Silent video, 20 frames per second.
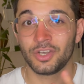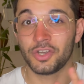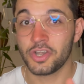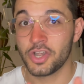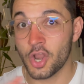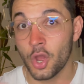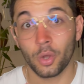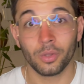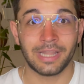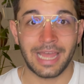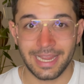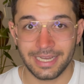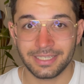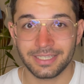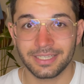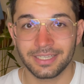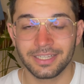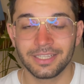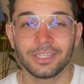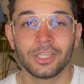no
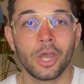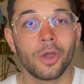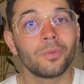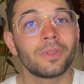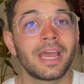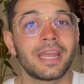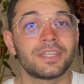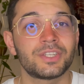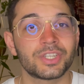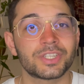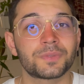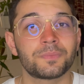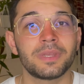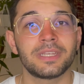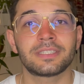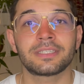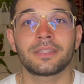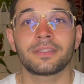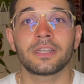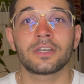light. Low light just
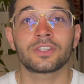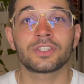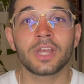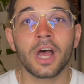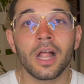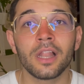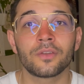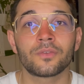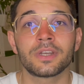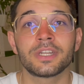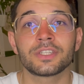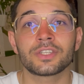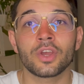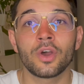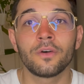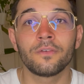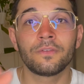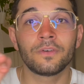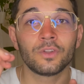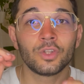means that they're tolerant
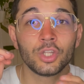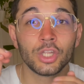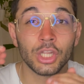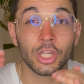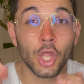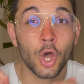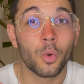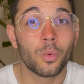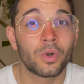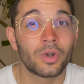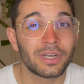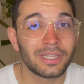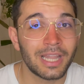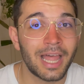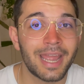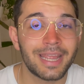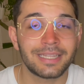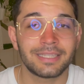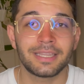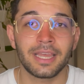of lower
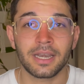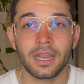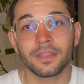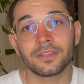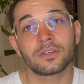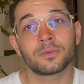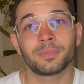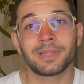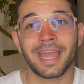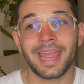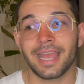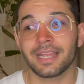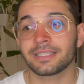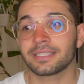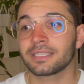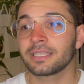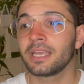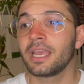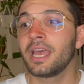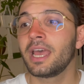light than other
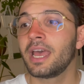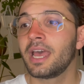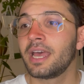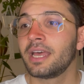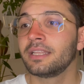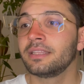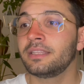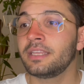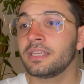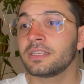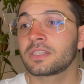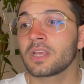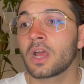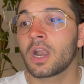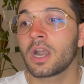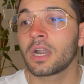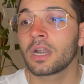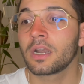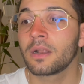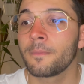plants. These
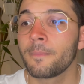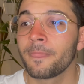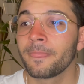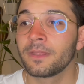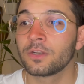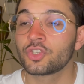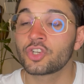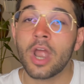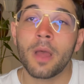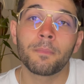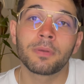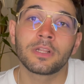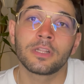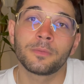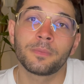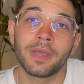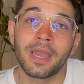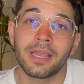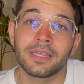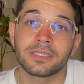are tropical
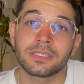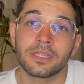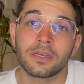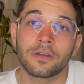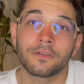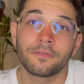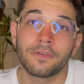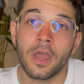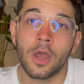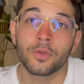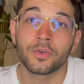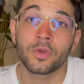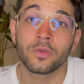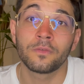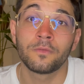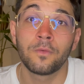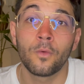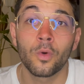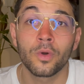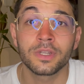plants that are found on
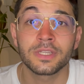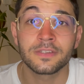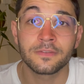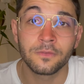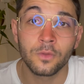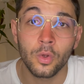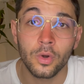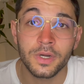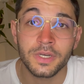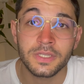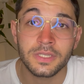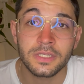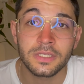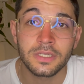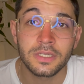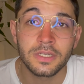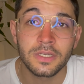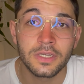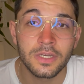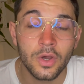forest floors,
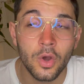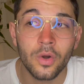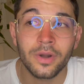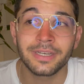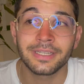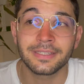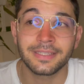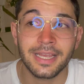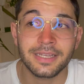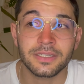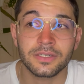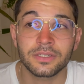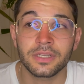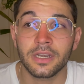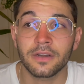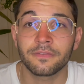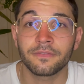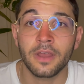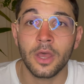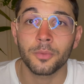or in the desert, they're
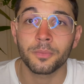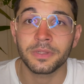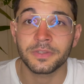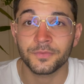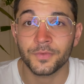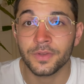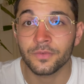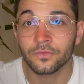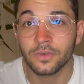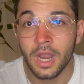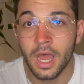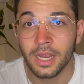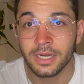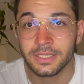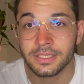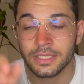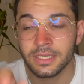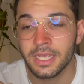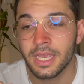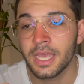found between
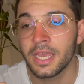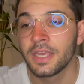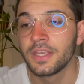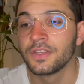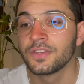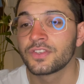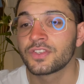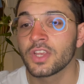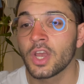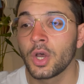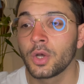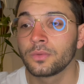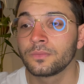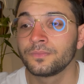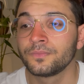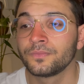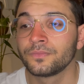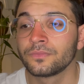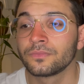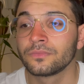rocks. So
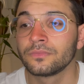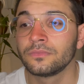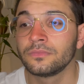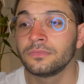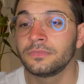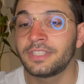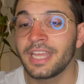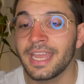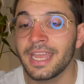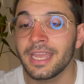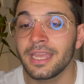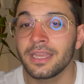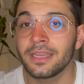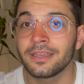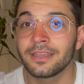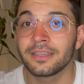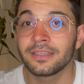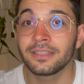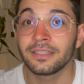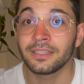they
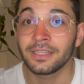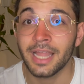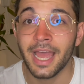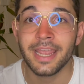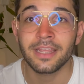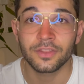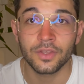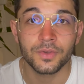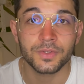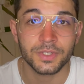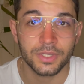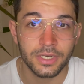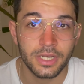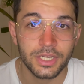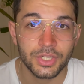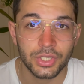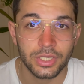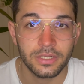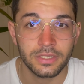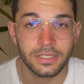like those
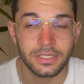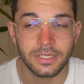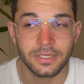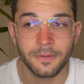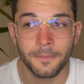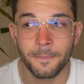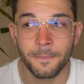conditions